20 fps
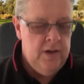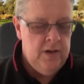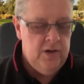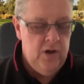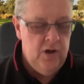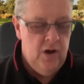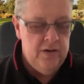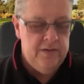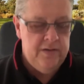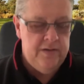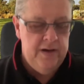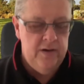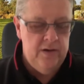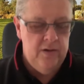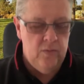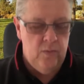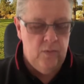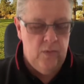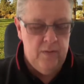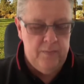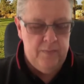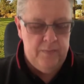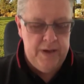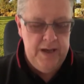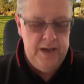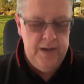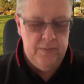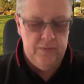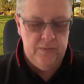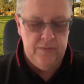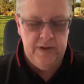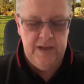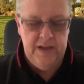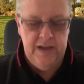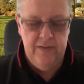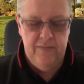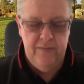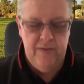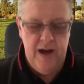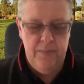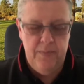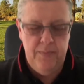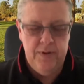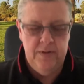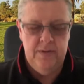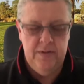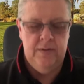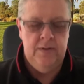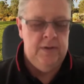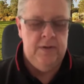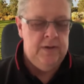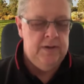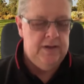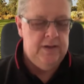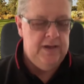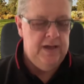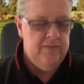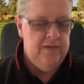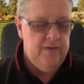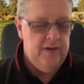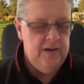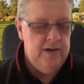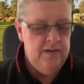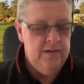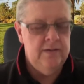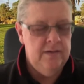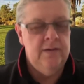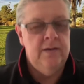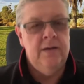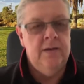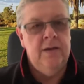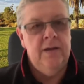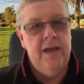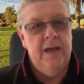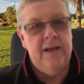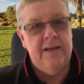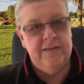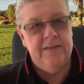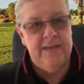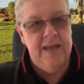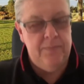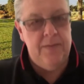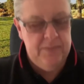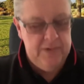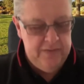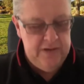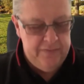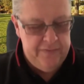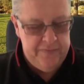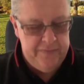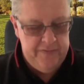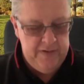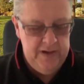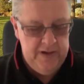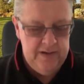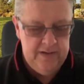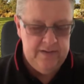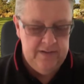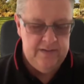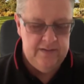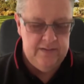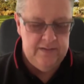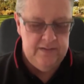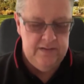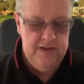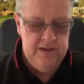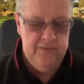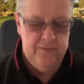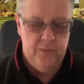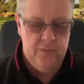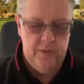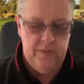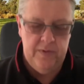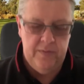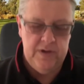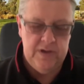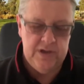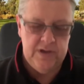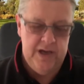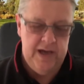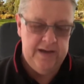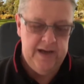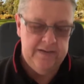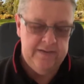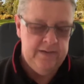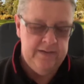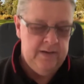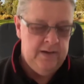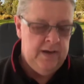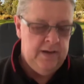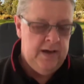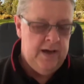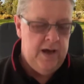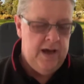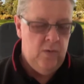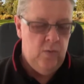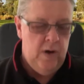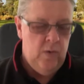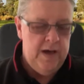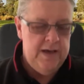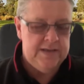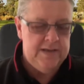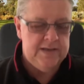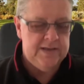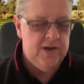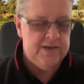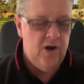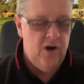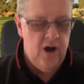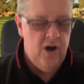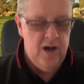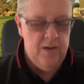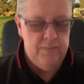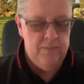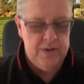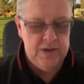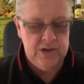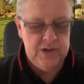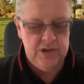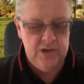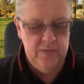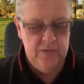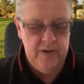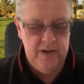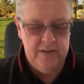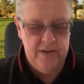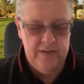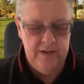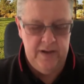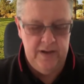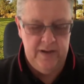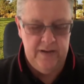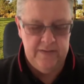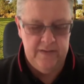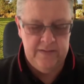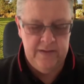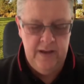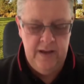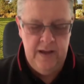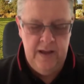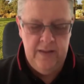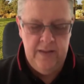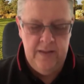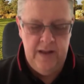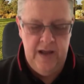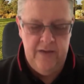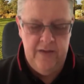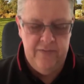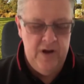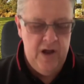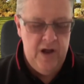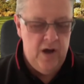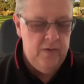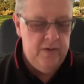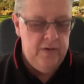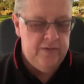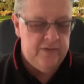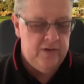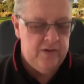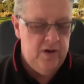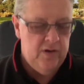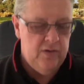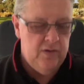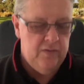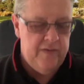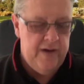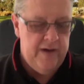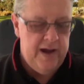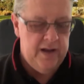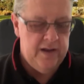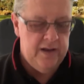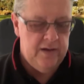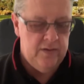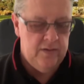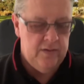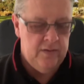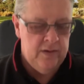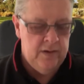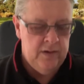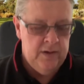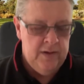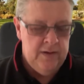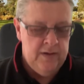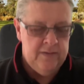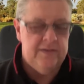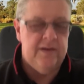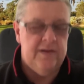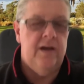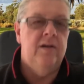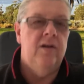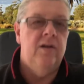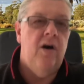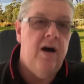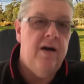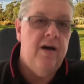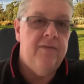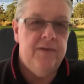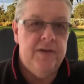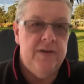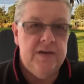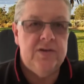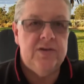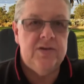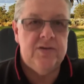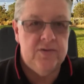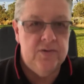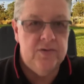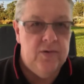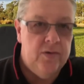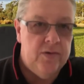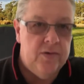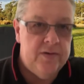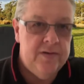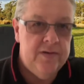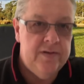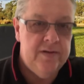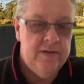God didn't want people to give up, give in, accept defeat, live with reject, and waste time pursuing things that have no eternal value. So life is short.